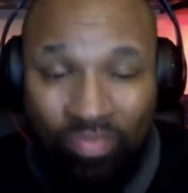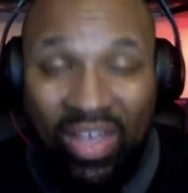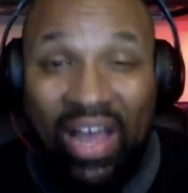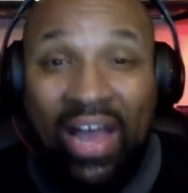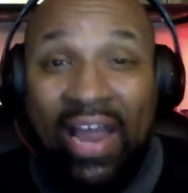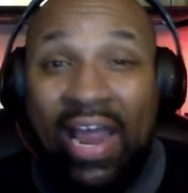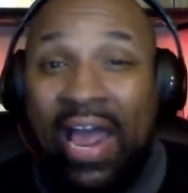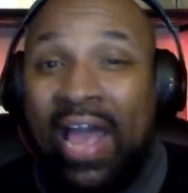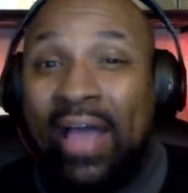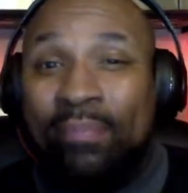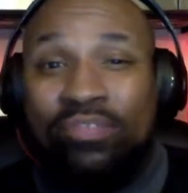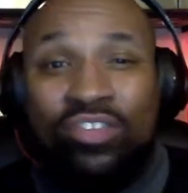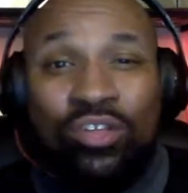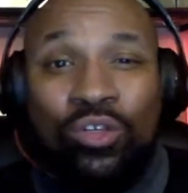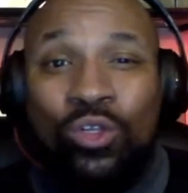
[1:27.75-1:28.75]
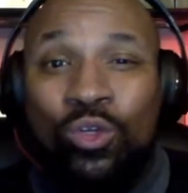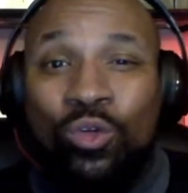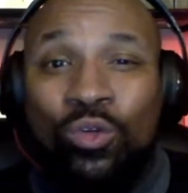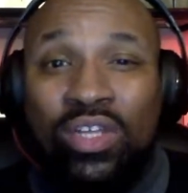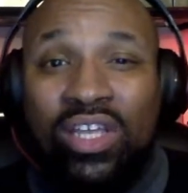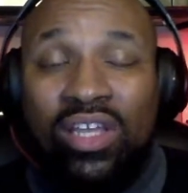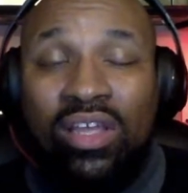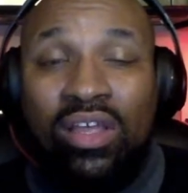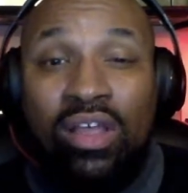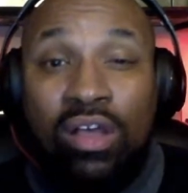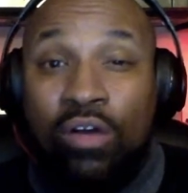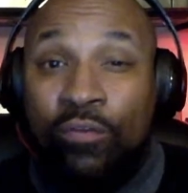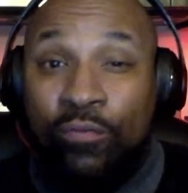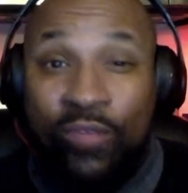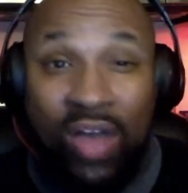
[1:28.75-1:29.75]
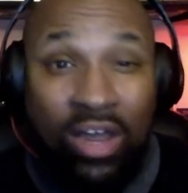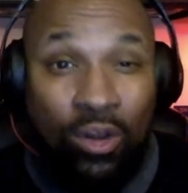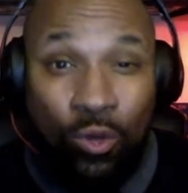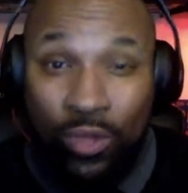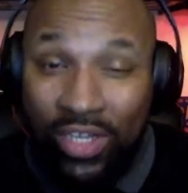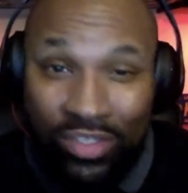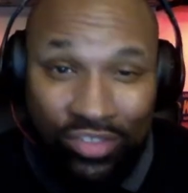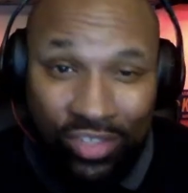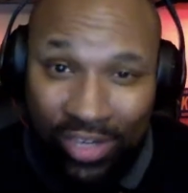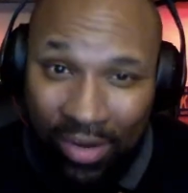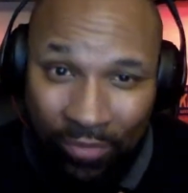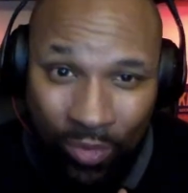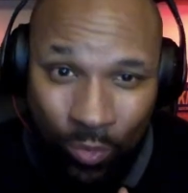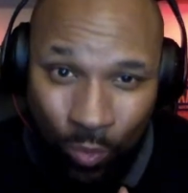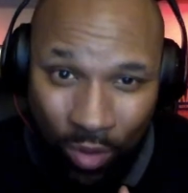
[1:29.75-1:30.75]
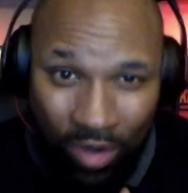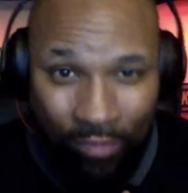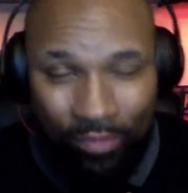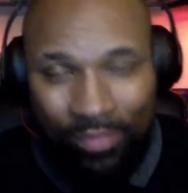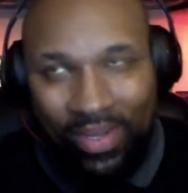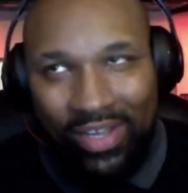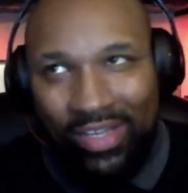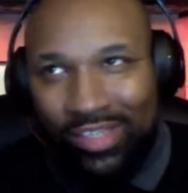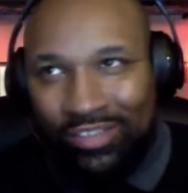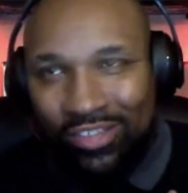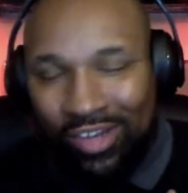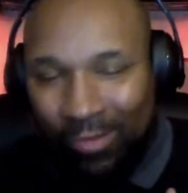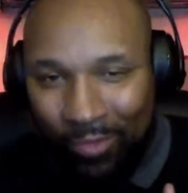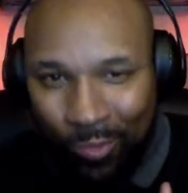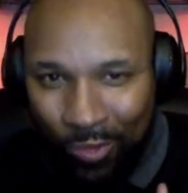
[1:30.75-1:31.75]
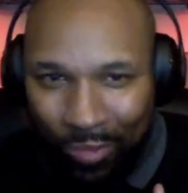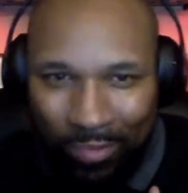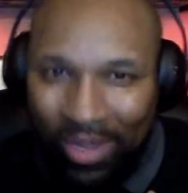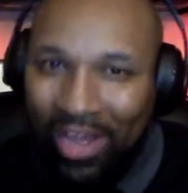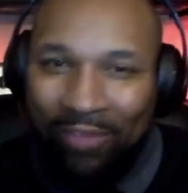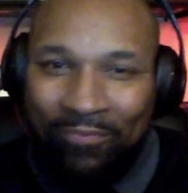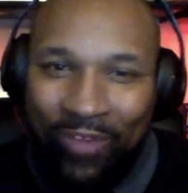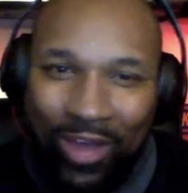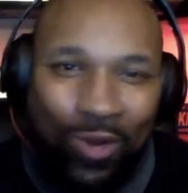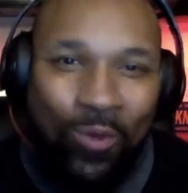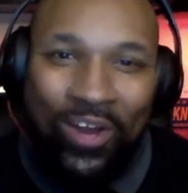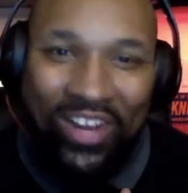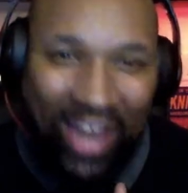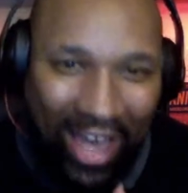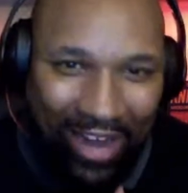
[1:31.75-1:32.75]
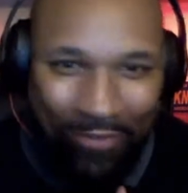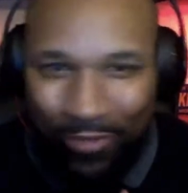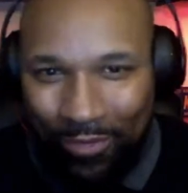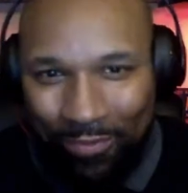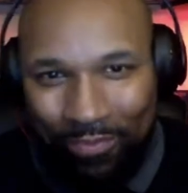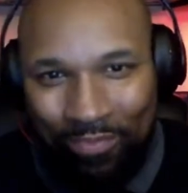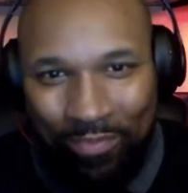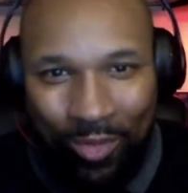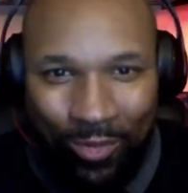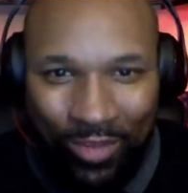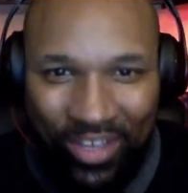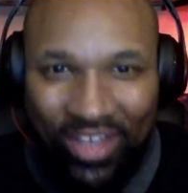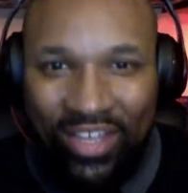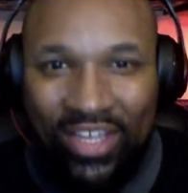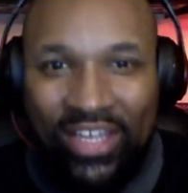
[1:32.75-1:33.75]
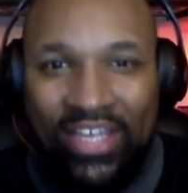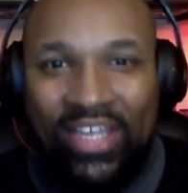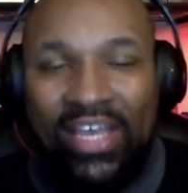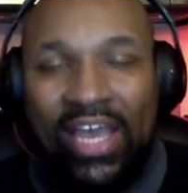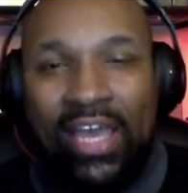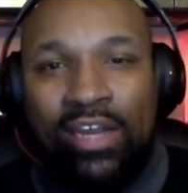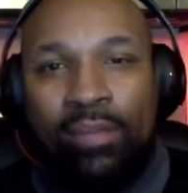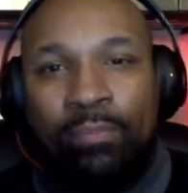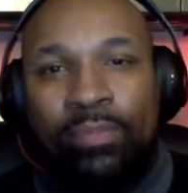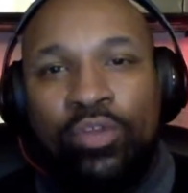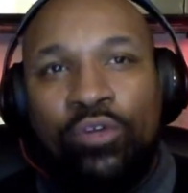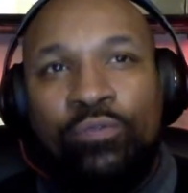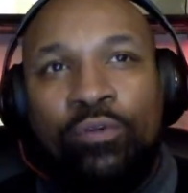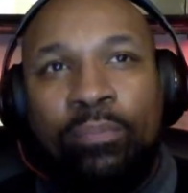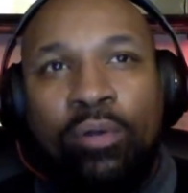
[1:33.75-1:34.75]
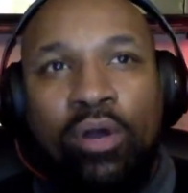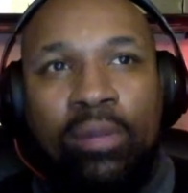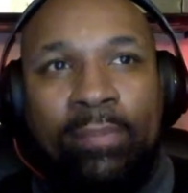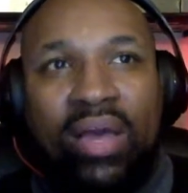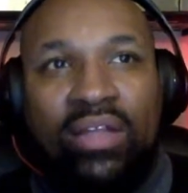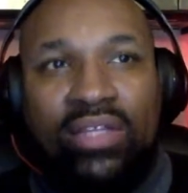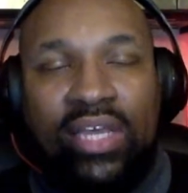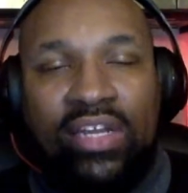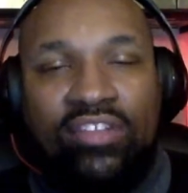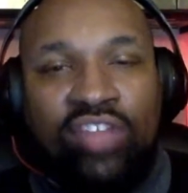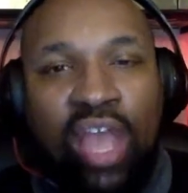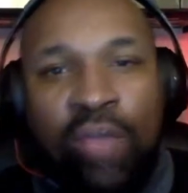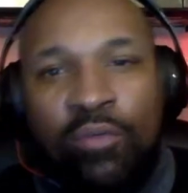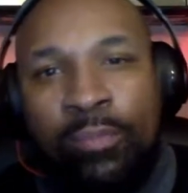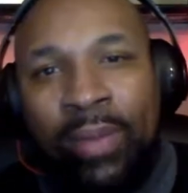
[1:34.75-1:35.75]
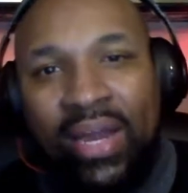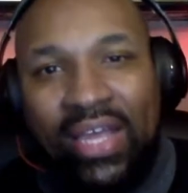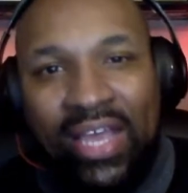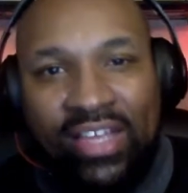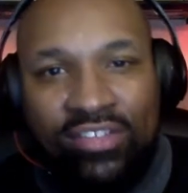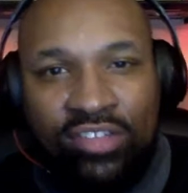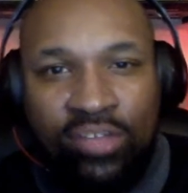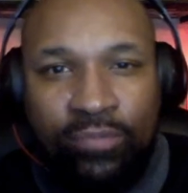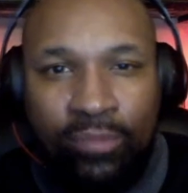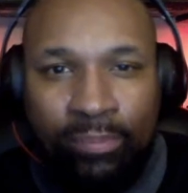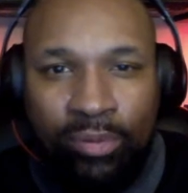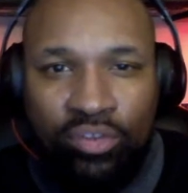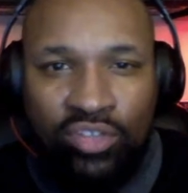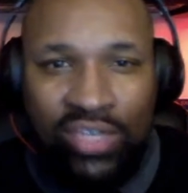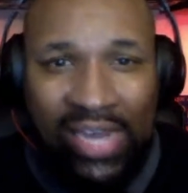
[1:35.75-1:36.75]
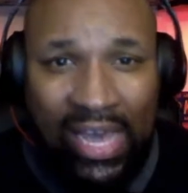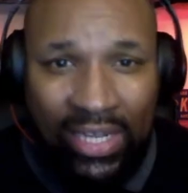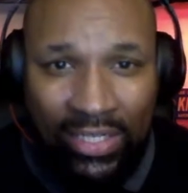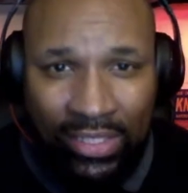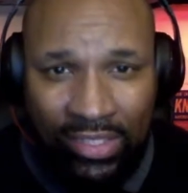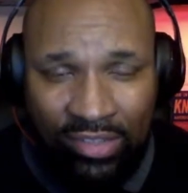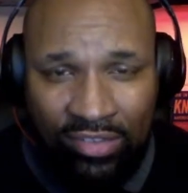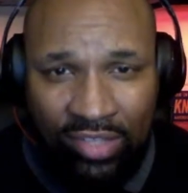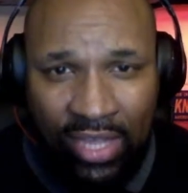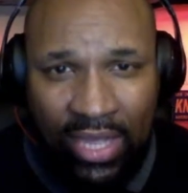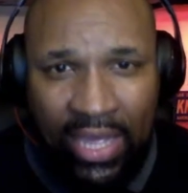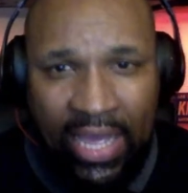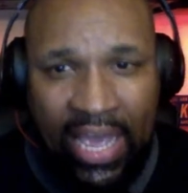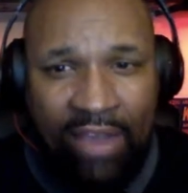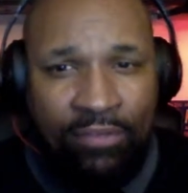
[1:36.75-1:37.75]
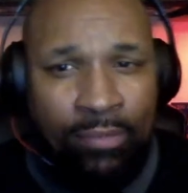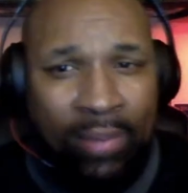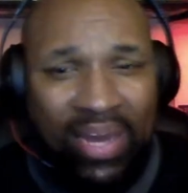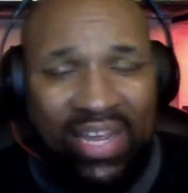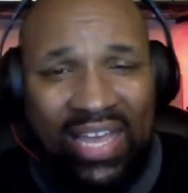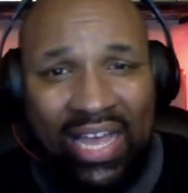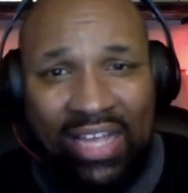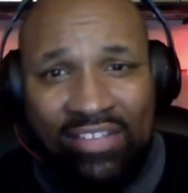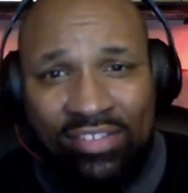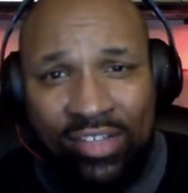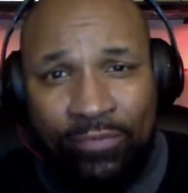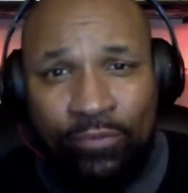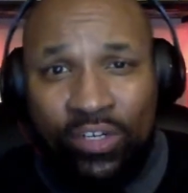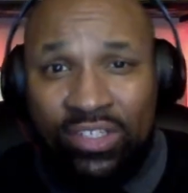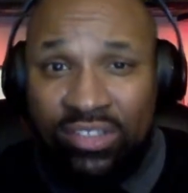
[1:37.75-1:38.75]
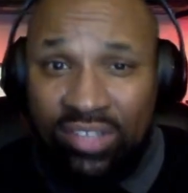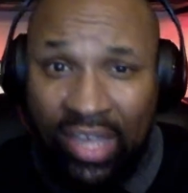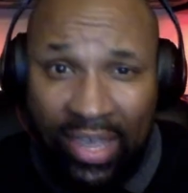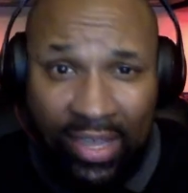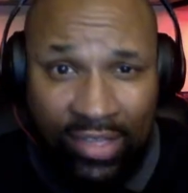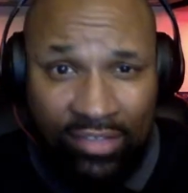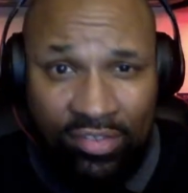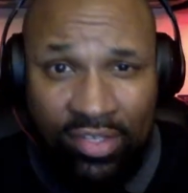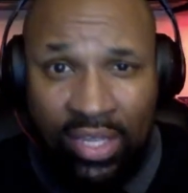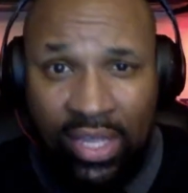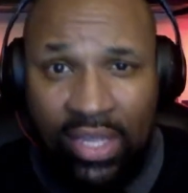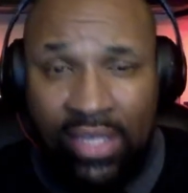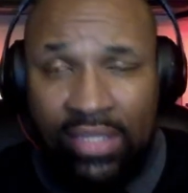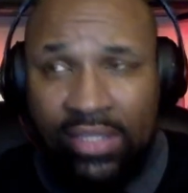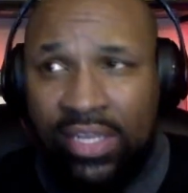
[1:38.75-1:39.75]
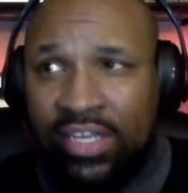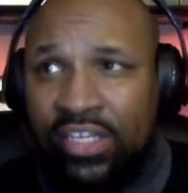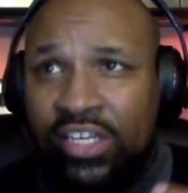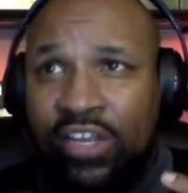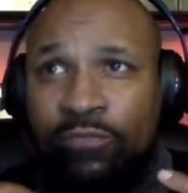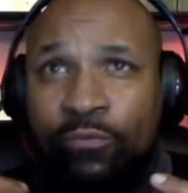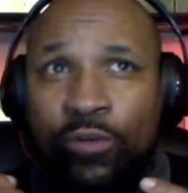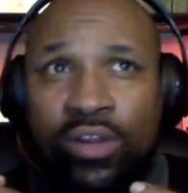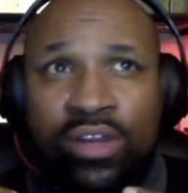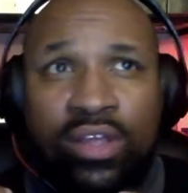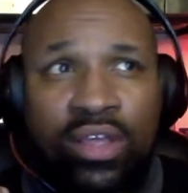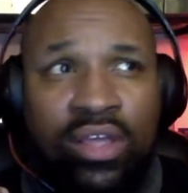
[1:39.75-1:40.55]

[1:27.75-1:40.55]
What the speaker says: I absolutely follow each and every one of them. Not each and every one, but I follow a lot of them, okay? And the beautiful part about that is everybody has different personalities. Everybody has different takes, their different